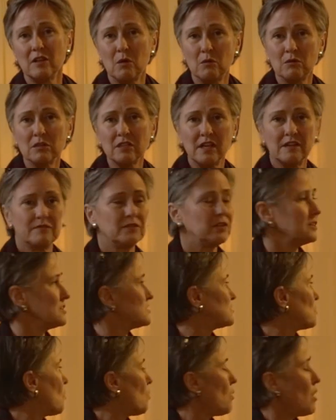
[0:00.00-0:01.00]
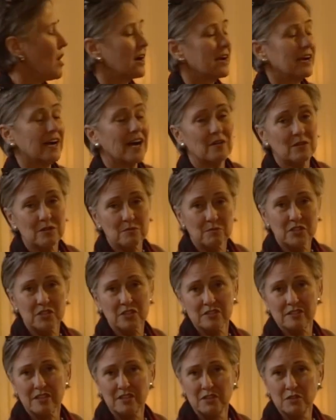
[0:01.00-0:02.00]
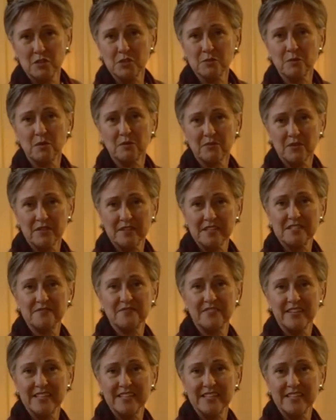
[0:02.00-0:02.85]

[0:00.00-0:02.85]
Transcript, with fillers: lower level is a walkout, which is unusual for this